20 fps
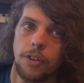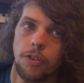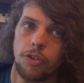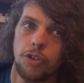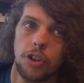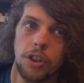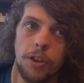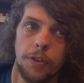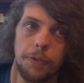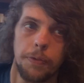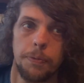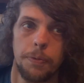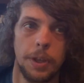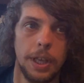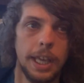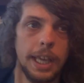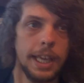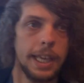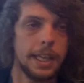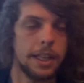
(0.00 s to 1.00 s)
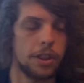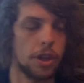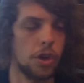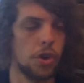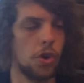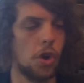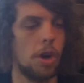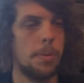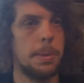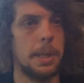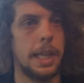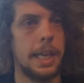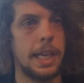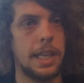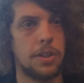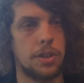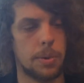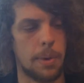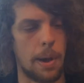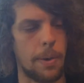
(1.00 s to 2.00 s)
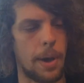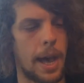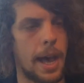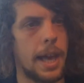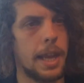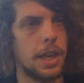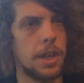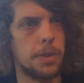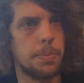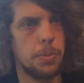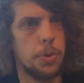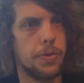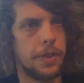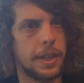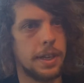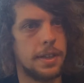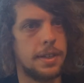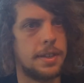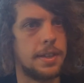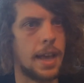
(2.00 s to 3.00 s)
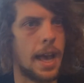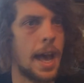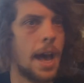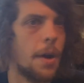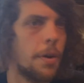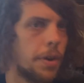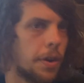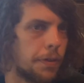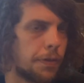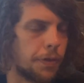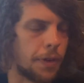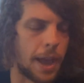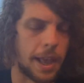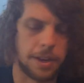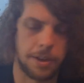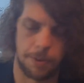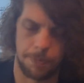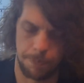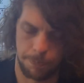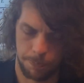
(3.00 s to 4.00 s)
to the E, the normal E, so our hand is moving down a fret.